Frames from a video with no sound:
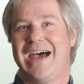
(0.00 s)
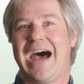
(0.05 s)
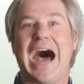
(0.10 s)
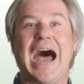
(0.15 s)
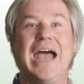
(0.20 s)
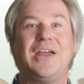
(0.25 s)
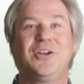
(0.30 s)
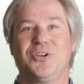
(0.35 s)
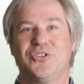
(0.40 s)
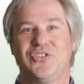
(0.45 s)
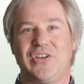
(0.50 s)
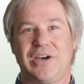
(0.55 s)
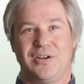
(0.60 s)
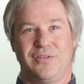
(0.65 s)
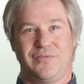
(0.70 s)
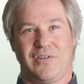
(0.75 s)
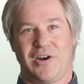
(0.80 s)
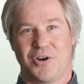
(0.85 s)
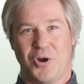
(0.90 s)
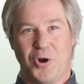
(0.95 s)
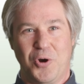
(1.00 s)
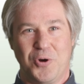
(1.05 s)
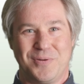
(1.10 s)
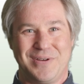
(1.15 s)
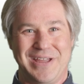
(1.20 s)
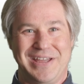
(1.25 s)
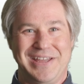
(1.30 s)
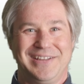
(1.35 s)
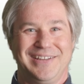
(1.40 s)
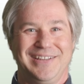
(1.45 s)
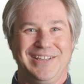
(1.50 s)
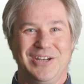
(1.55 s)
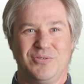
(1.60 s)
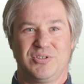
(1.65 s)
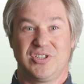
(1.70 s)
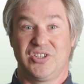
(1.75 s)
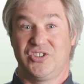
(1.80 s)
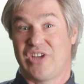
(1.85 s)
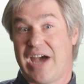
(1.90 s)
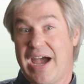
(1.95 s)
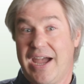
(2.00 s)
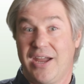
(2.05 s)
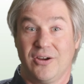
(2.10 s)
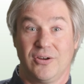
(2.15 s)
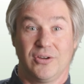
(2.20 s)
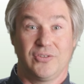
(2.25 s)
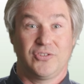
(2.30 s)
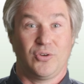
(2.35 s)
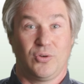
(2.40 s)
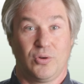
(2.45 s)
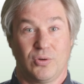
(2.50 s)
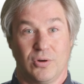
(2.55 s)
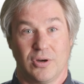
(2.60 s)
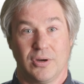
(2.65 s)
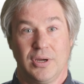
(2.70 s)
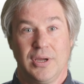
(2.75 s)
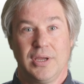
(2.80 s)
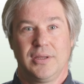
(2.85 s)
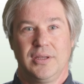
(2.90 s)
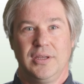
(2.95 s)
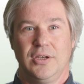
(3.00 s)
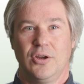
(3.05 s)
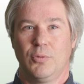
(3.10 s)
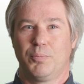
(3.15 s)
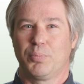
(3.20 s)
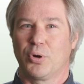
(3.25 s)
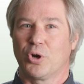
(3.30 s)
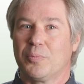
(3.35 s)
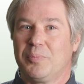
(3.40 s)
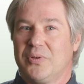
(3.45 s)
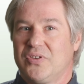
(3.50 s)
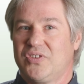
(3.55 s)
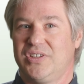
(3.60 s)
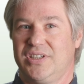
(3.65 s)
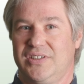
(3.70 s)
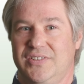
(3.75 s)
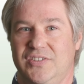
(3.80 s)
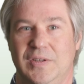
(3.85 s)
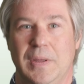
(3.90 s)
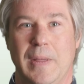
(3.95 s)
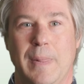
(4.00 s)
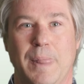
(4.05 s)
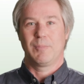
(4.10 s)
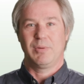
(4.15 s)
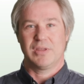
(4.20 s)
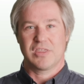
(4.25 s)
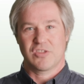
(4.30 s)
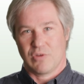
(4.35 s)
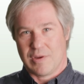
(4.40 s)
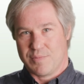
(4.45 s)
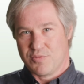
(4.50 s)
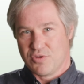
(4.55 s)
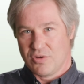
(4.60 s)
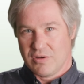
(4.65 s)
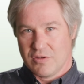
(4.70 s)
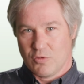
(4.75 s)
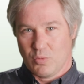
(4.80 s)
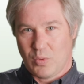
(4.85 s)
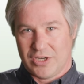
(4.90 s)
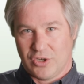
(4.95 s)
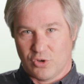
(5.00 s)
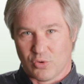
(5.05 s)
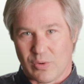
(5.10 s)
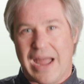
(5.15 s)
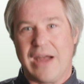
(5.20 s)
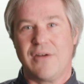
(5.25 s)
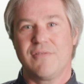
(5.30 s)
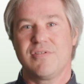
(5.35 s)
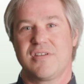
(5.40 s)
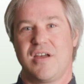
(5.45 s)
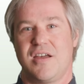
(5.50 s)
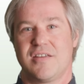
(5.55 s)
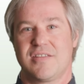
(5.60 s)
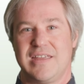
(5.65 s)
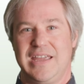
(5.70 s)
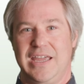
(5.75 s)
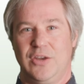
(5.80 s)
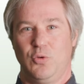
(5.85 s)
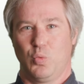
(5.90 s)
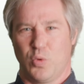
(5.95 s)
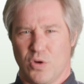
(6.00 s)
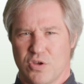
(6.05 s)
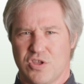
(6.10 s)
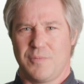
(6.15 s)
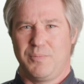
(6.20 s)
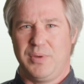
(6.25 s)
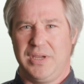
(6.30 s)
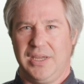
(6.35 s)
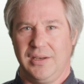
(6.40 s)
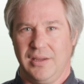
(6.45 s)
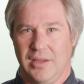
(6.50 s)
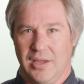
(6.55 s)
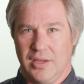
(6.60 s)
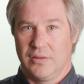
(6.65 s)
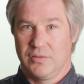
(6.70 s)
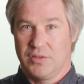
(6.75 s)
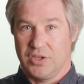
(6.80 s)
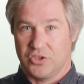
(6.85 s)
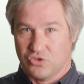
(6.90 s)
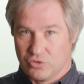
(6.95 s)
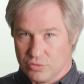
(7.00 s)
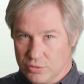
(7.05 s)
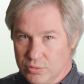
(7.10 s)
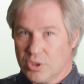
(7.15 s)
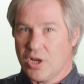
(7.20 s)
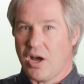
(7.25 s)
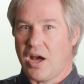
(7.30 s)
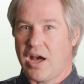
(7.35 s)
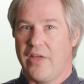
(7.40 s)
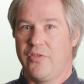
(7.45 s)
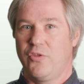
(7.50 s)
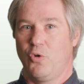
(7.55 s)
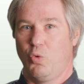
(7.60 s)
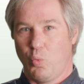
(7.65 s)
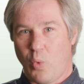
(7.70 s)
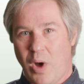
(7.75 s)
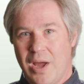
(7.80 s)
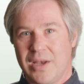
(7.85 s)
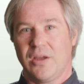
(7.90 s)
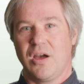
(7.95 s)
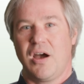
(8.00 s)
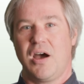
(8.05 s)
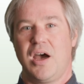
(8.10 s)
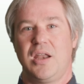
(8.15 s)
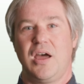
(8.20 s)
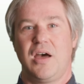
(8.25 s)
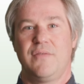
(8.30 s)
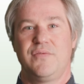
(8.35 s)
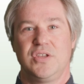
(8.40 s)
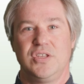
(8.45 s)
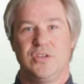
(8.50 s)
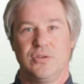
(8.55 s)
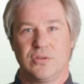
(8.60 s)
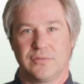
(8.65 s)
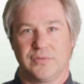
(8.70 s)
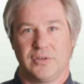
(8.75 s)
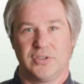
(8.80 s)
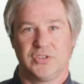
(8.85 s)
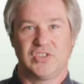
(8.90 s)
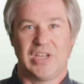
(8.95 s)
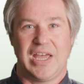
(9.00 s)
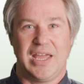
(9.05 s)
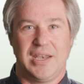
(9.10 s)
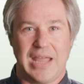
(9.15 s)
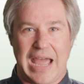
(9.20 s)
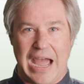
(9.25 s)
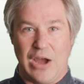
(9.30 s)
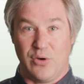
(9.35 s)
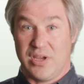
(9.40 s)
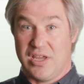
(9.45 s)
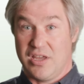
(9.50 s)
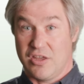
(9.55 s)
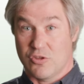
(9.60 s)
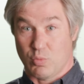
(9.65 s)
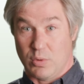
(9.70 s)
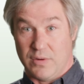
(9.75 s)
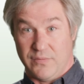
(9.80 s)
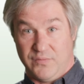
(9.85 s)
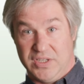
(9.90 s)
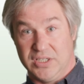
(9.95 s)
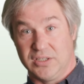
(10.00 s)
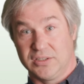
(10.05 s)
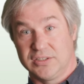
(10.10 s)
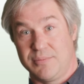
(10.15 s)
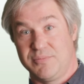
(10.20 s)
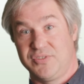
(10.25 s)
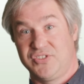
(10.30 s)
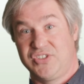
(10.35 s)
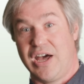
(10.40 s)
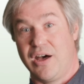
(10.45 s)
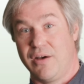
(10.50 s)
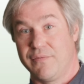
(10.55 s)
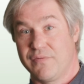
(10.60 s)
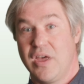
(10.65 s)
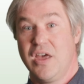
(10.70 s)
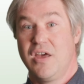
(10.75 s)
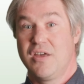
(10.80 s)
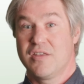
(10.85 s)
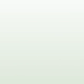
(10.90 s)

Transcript: idols out of our own, you know, desires or, you know, purposes. But scripture is what grounds us in worshiping the true God, the one God of the universe and how he has revealed himself.